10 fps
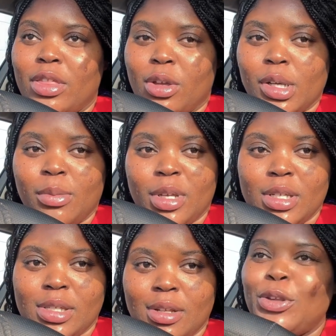thirty
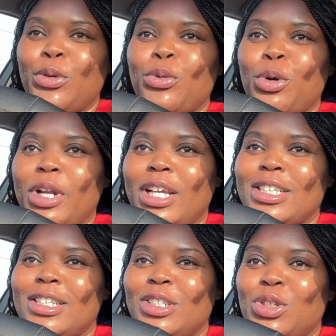minutes now. The road
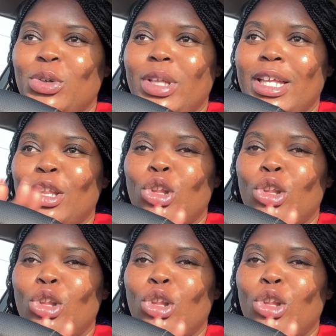is literally